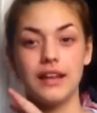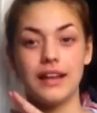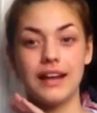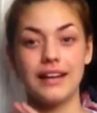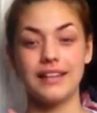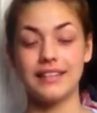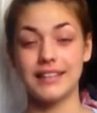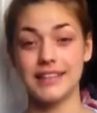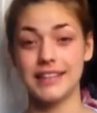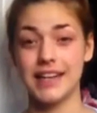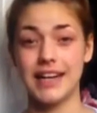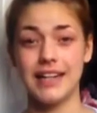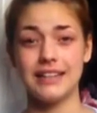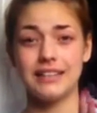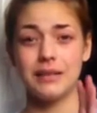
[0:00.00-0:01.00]
anything like
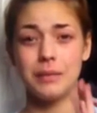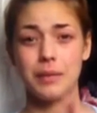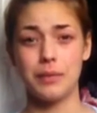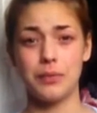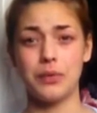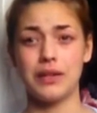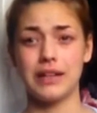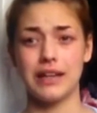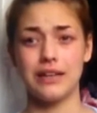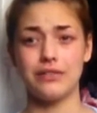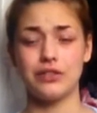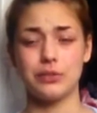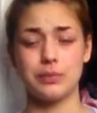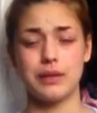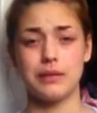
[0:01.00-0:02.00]
that people want to give,
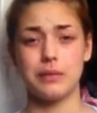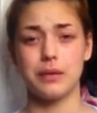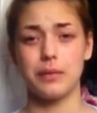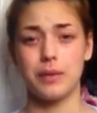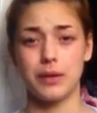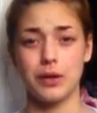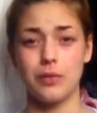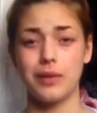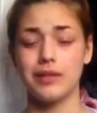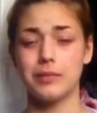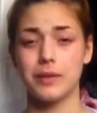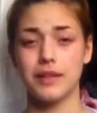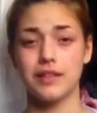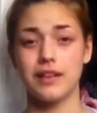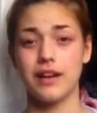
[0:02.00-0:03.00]
just please put them in the comments
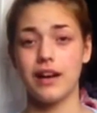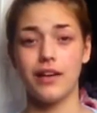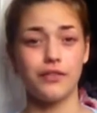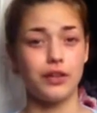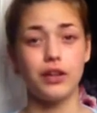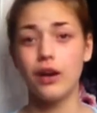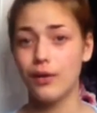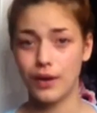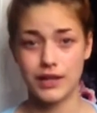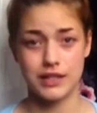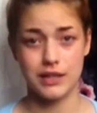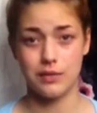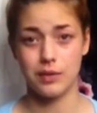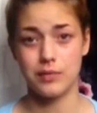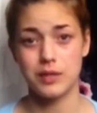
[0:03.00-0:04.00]
because I have no
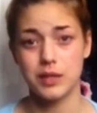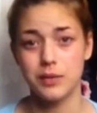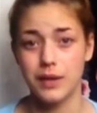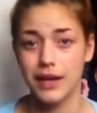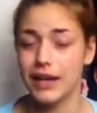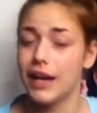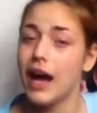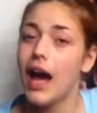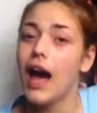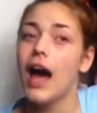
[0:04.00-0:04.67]
idea what I'm doing.